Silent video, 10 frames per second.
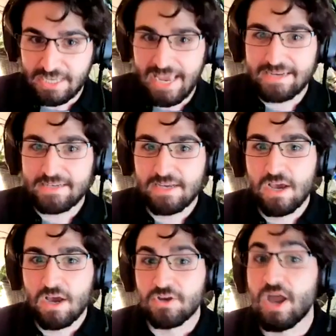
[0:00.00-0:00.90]
scanned,
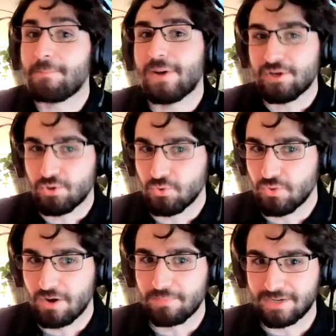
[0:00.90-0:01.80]
not by
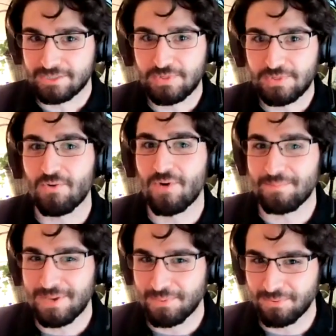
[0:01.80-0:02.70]
who though, because we don't
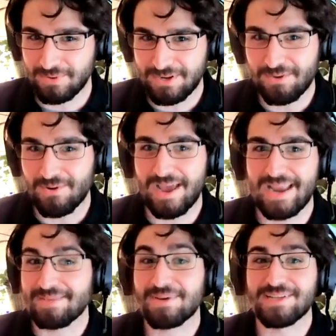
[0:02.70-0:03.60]
want people, we don't want
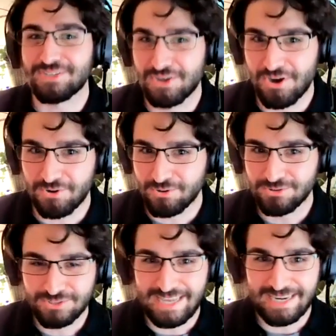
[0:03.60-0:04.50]
anybody to know
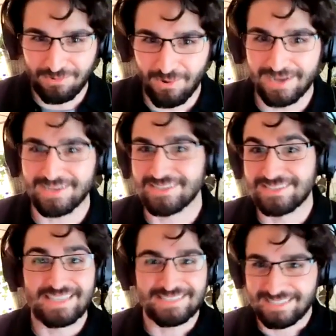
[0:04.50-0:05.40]
who's scanning what,
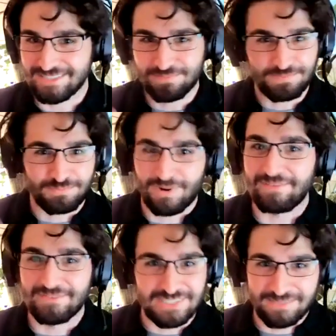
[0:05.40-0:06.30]
because that's like a
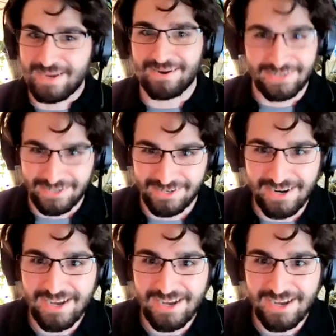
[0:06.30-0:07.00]
privacy barrier.